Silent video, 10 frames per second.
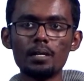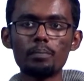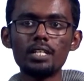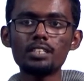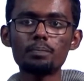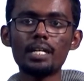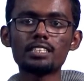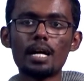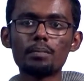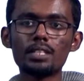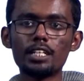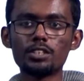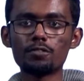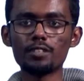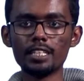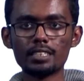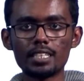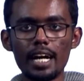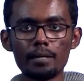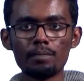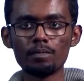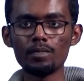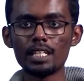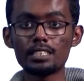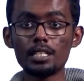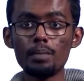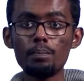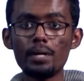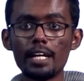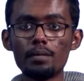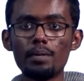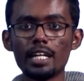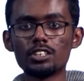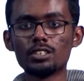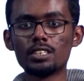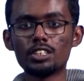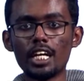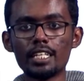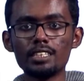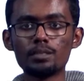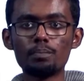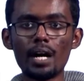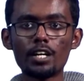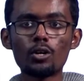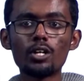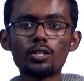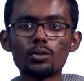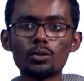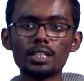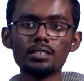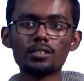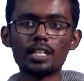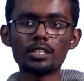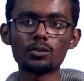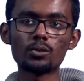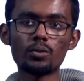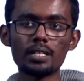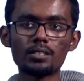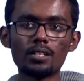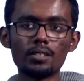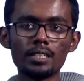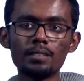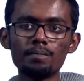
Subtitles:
Please pay the application fee in time. It can be paid by the Chinese bank card or international credit card.